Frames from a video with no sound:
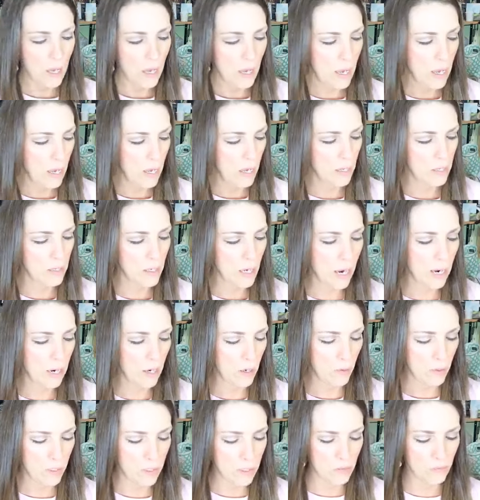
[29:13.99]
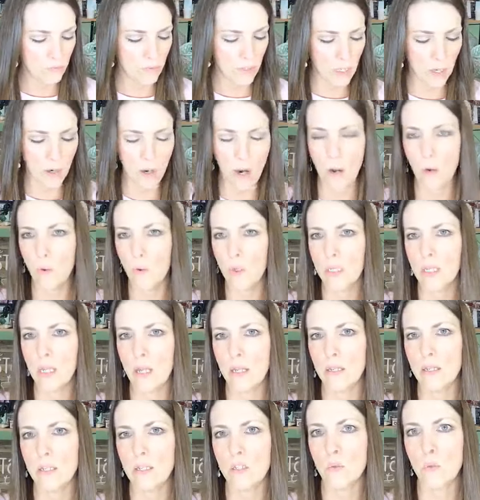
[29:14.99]
And I always figure out what
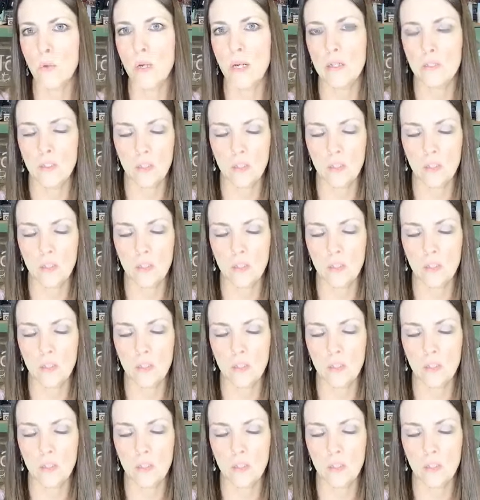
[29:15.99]
that is when I